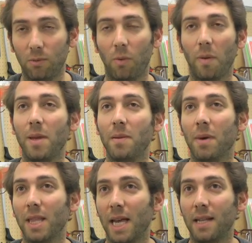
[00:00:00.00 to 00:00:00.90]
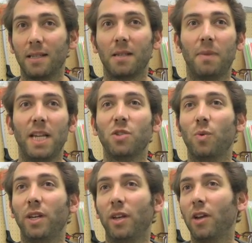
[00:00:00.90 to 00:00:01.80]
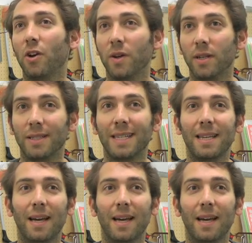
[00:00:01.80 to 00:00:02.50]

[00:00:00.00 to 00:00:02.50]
What we mean by that is it's a place where you can go and